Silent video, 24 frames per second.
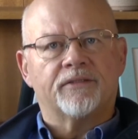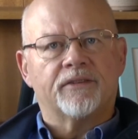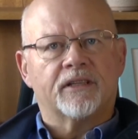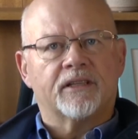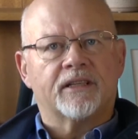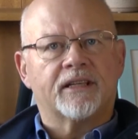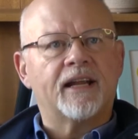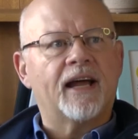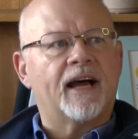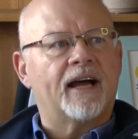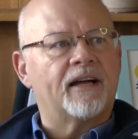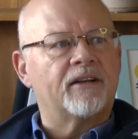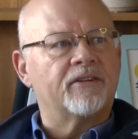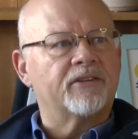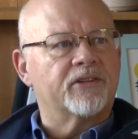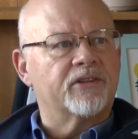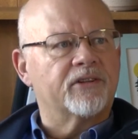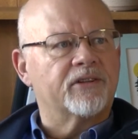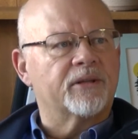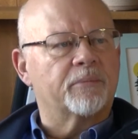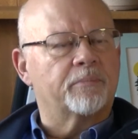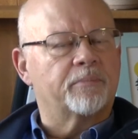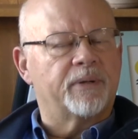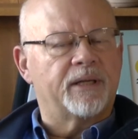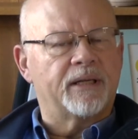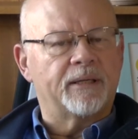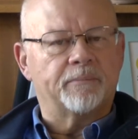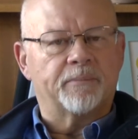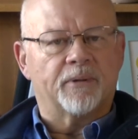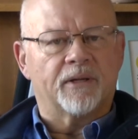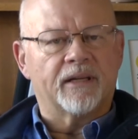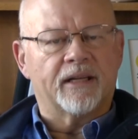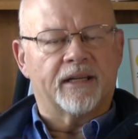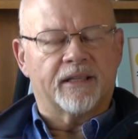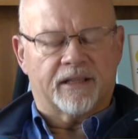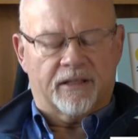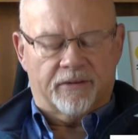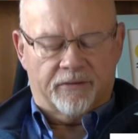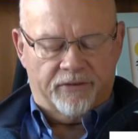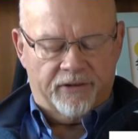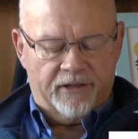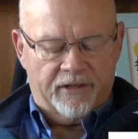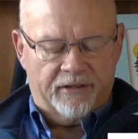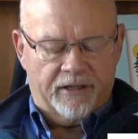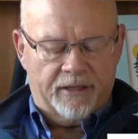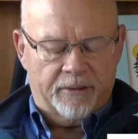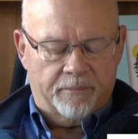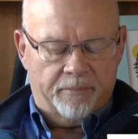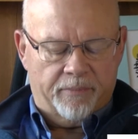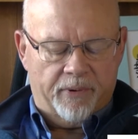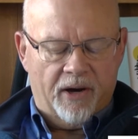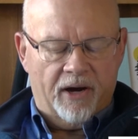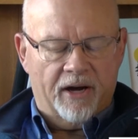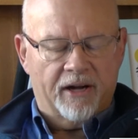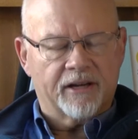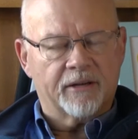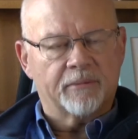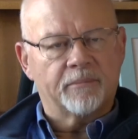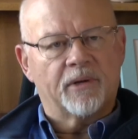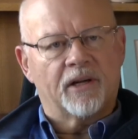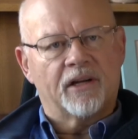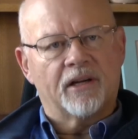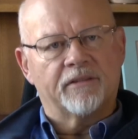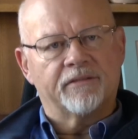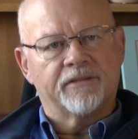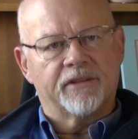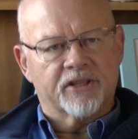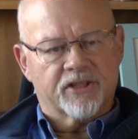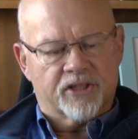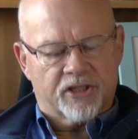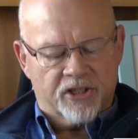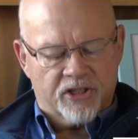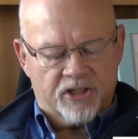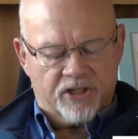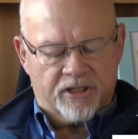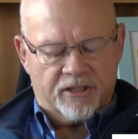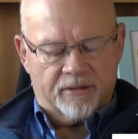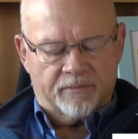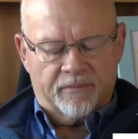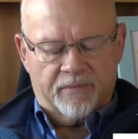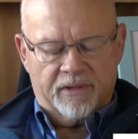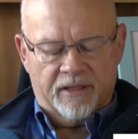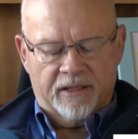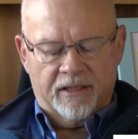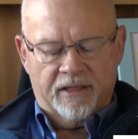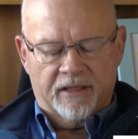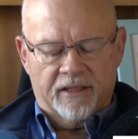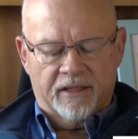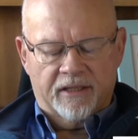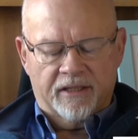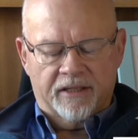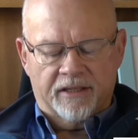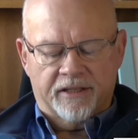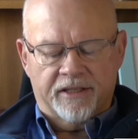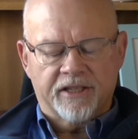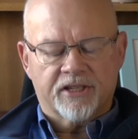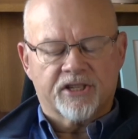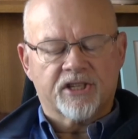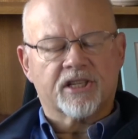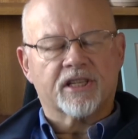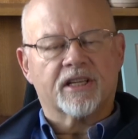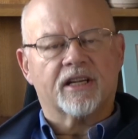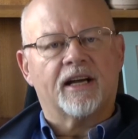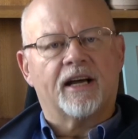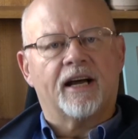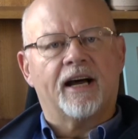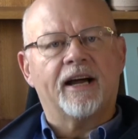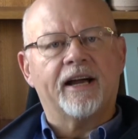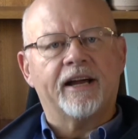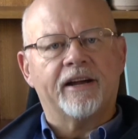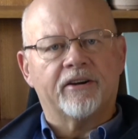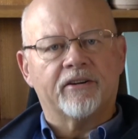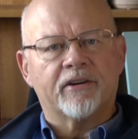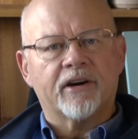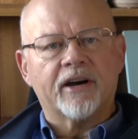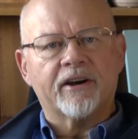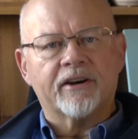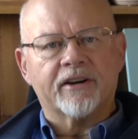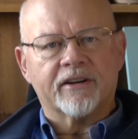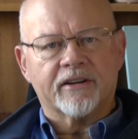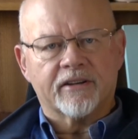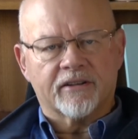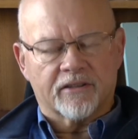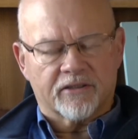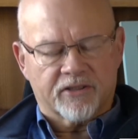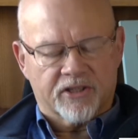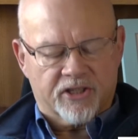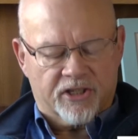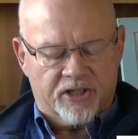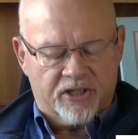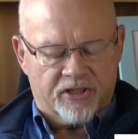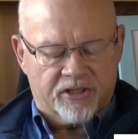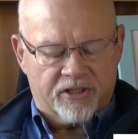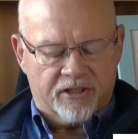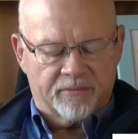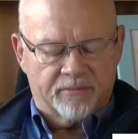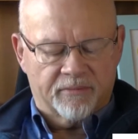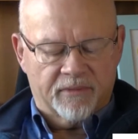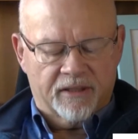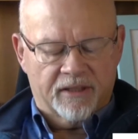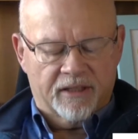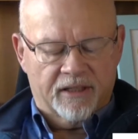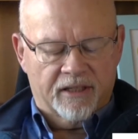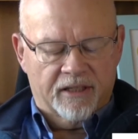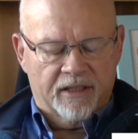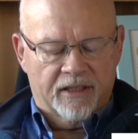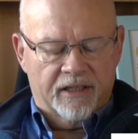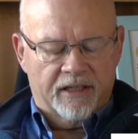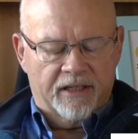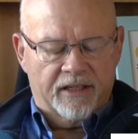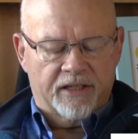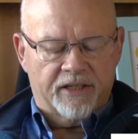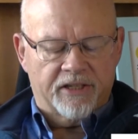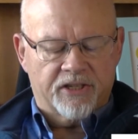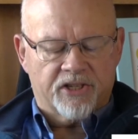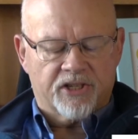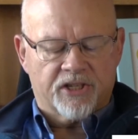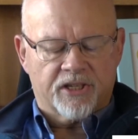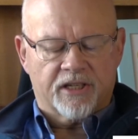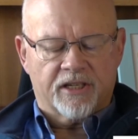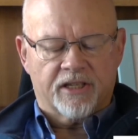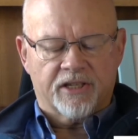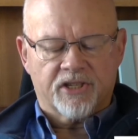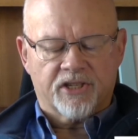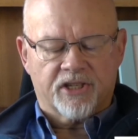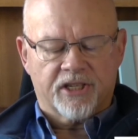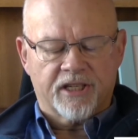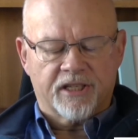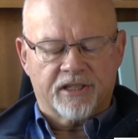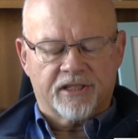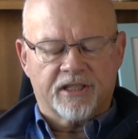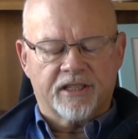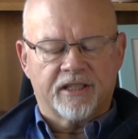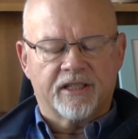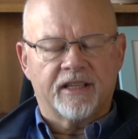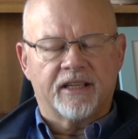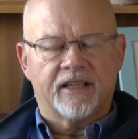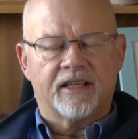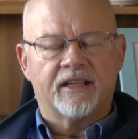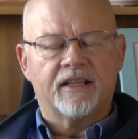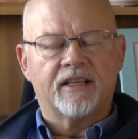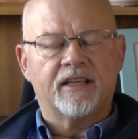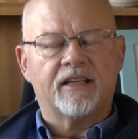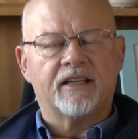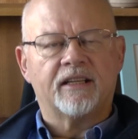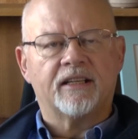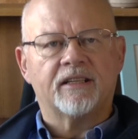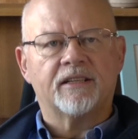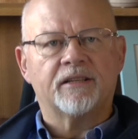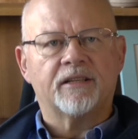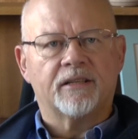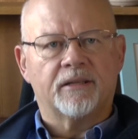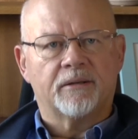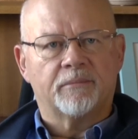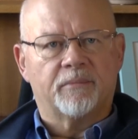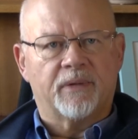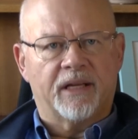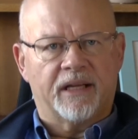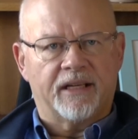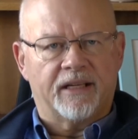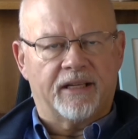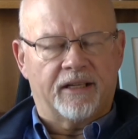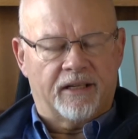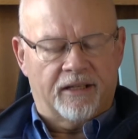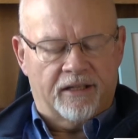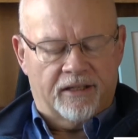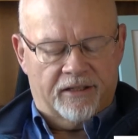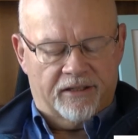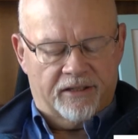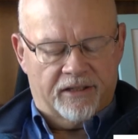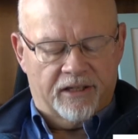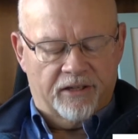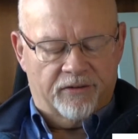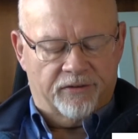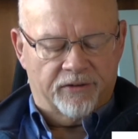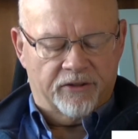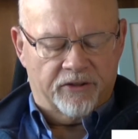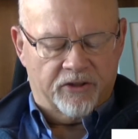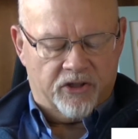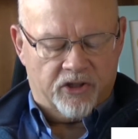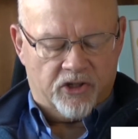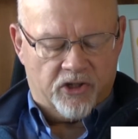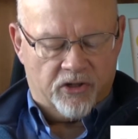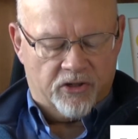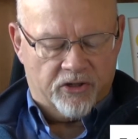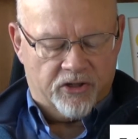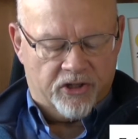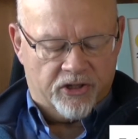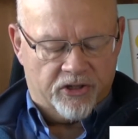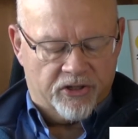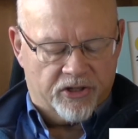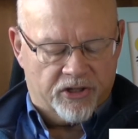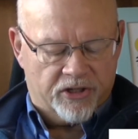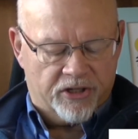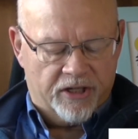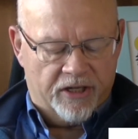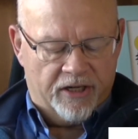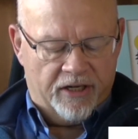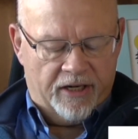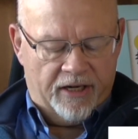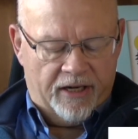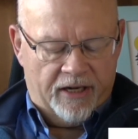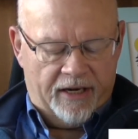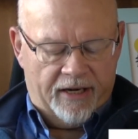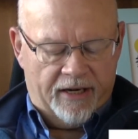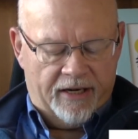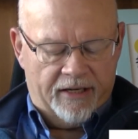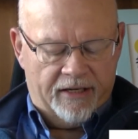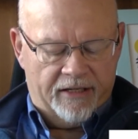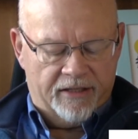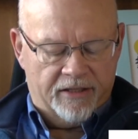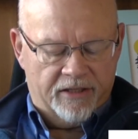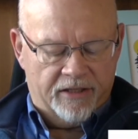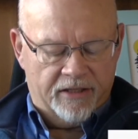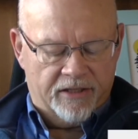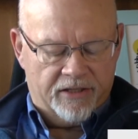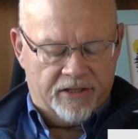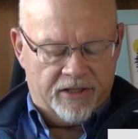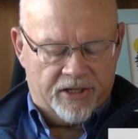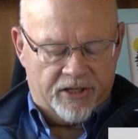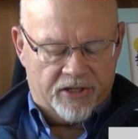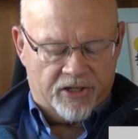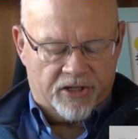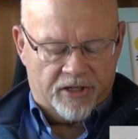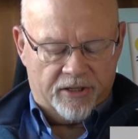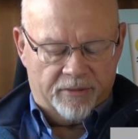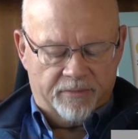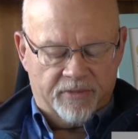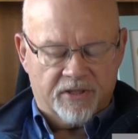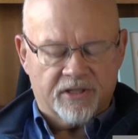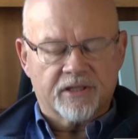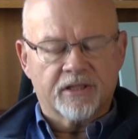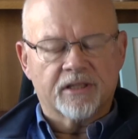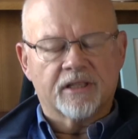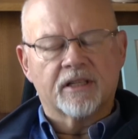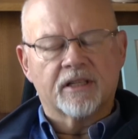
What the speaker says: down to the people at the very bottom of the system. This hierarchical system is seen today in many different churches and systems.